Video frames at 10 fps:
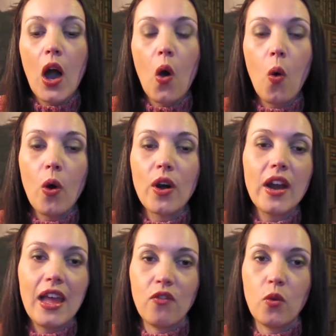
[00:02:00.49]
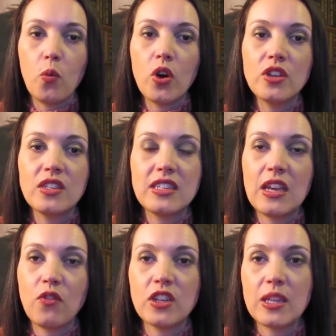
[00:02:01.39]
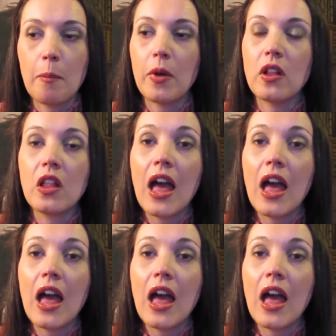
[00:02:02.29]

Or if it was, say for example,